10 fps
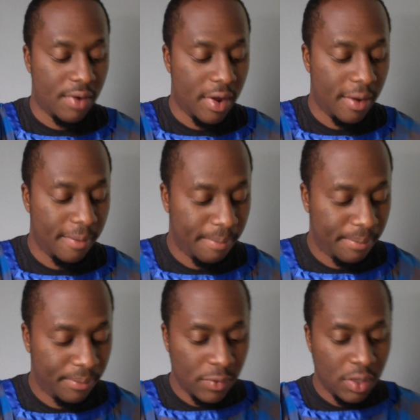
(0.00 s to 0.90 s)
right.
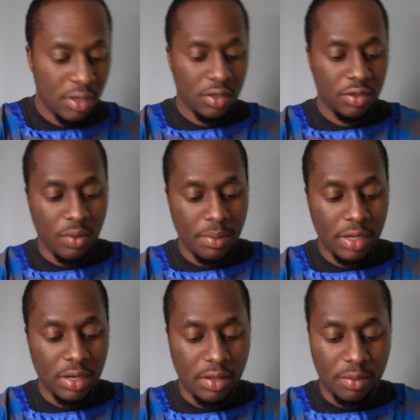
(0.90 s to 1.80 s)
So I'm going to
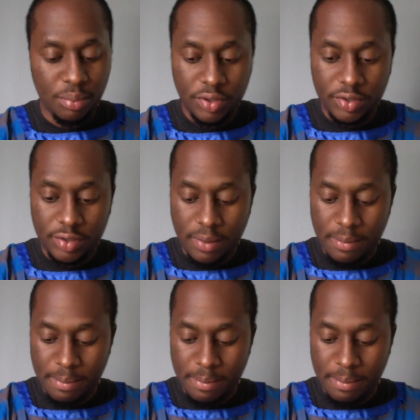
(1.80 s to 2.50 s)
get another precept.